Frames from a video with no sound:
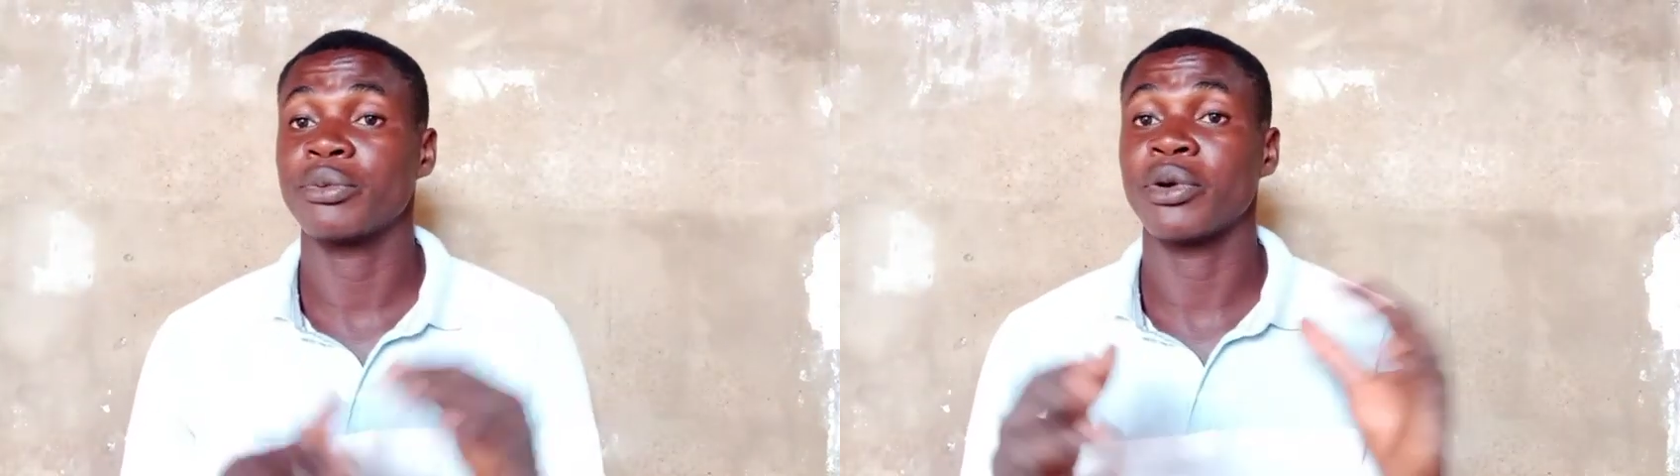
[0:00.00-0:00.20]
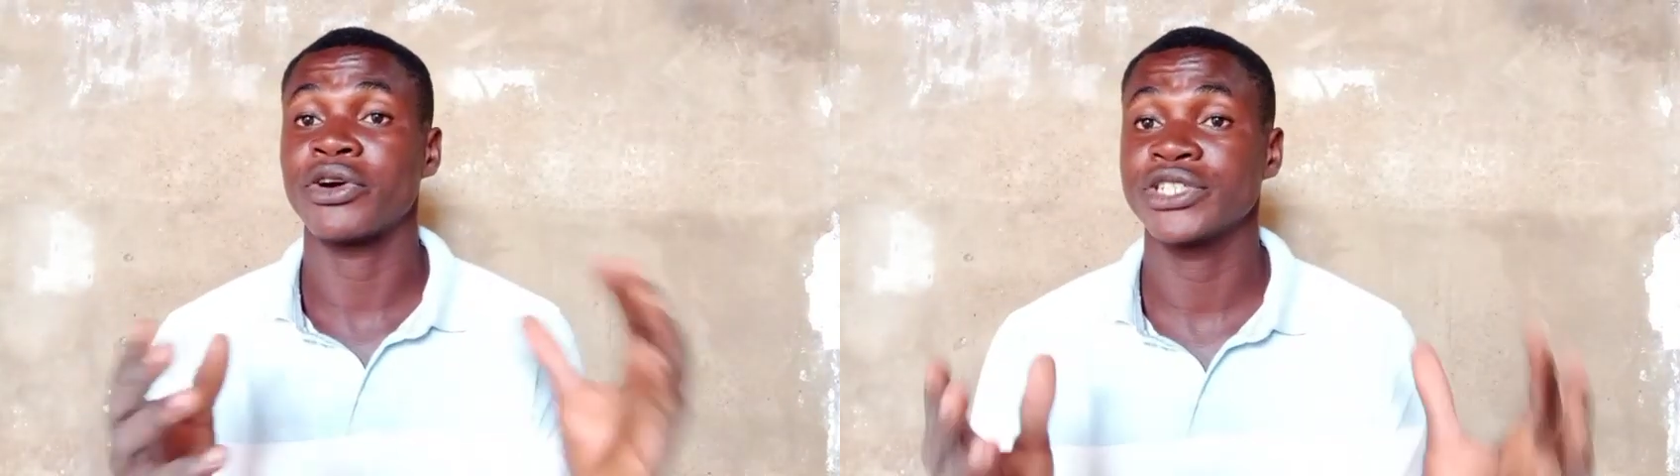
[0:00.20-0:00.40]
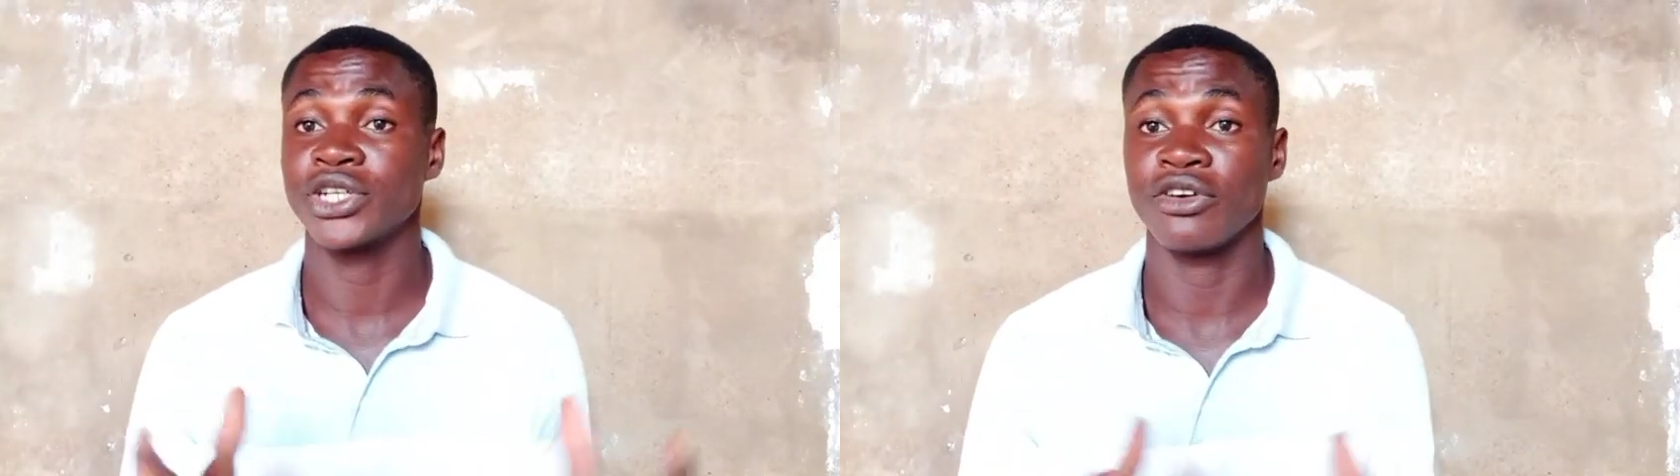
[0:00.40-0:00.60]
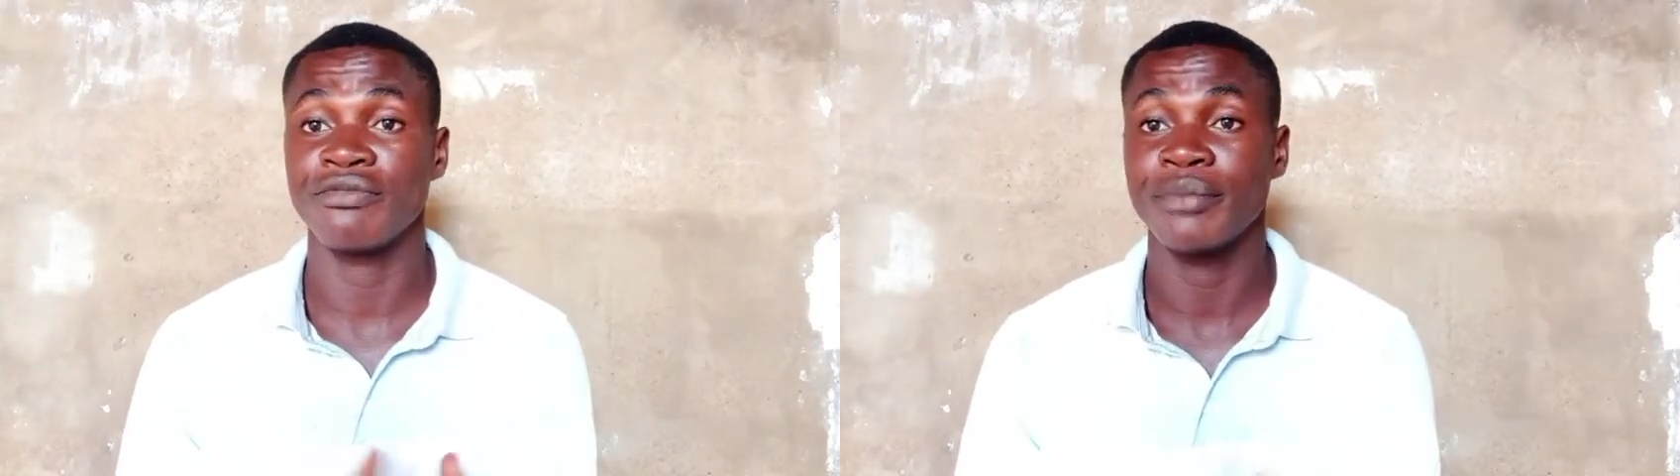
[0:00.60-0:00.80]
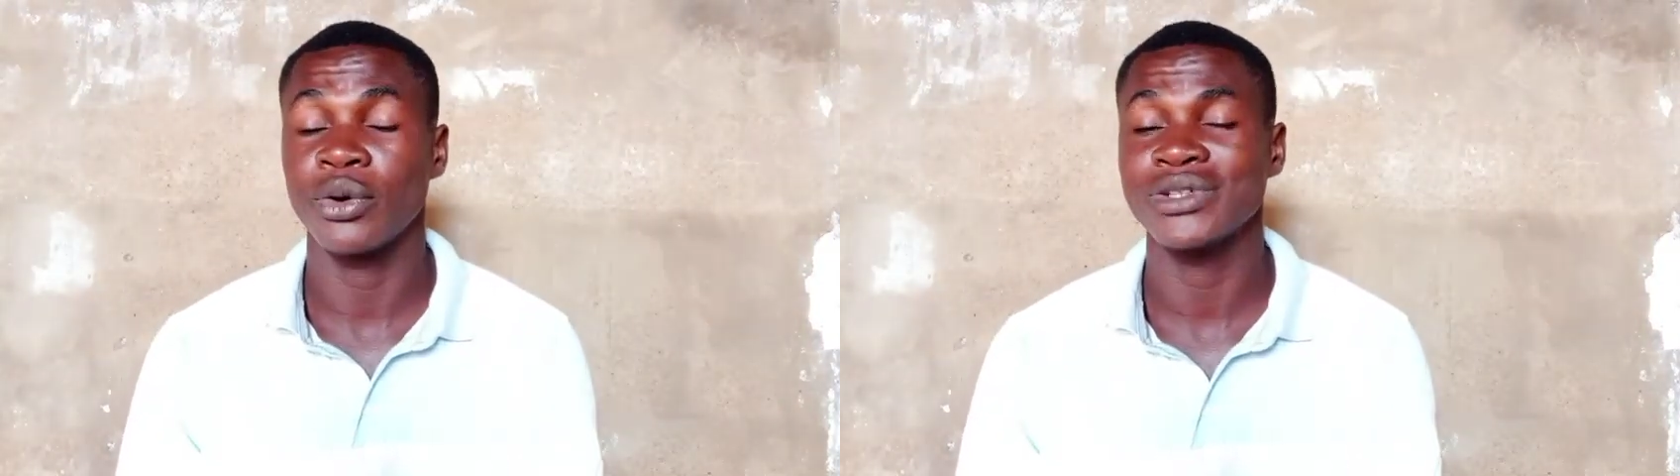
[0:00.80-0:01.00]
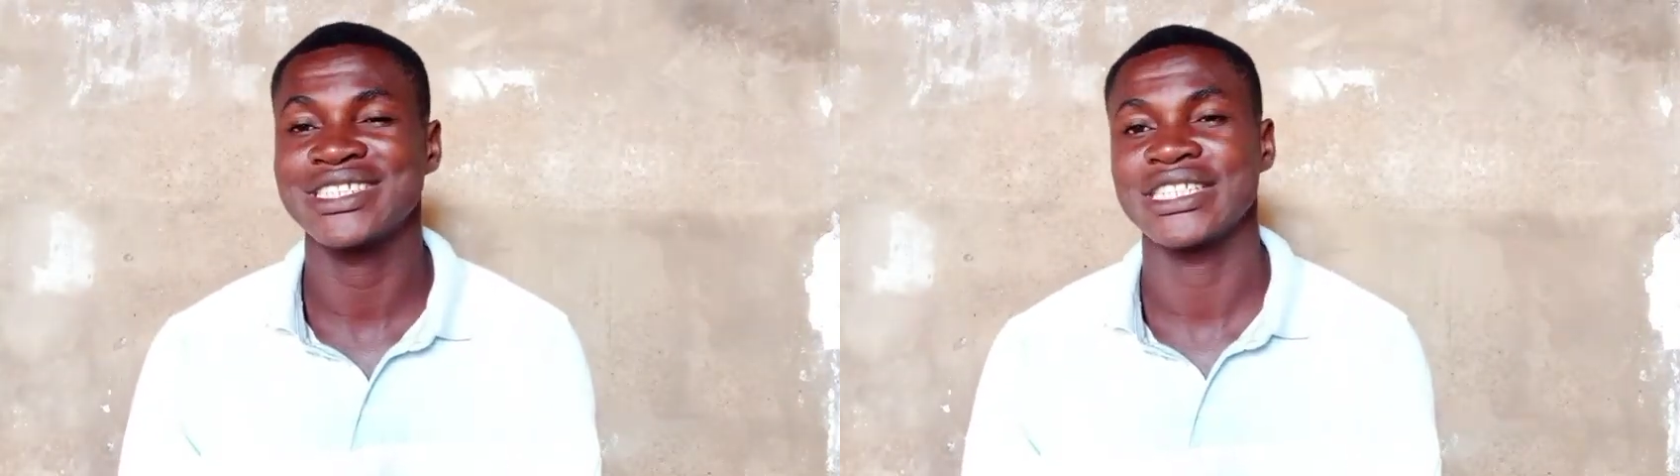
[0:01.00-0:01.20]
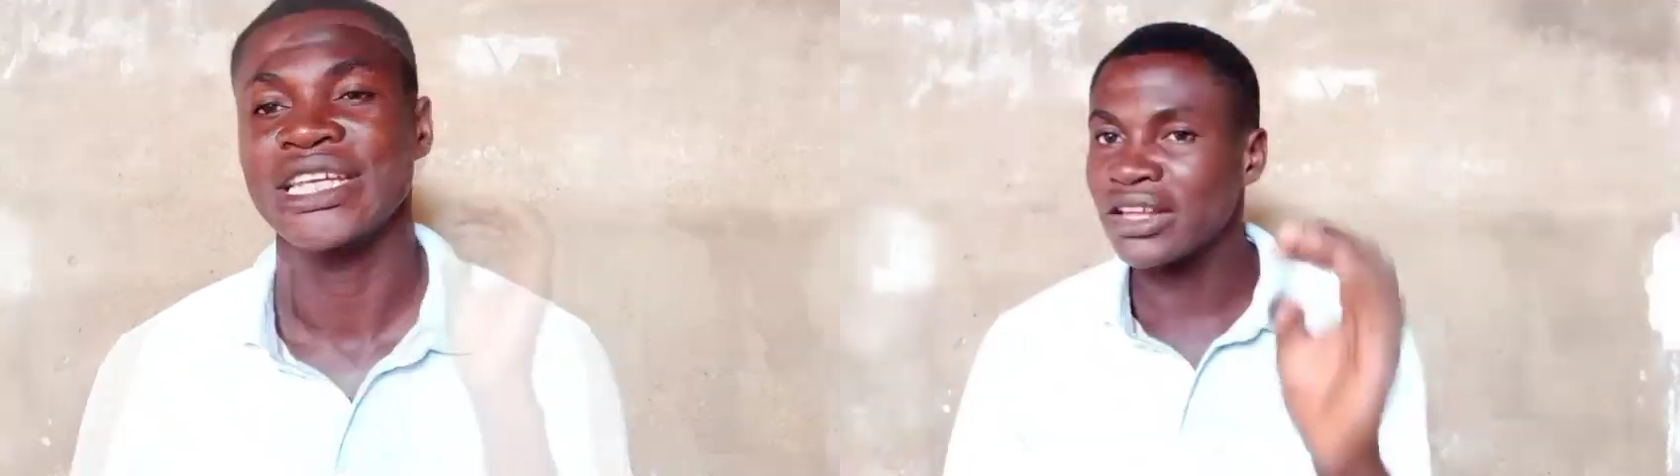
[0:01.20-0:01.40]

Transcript: preparation of pond.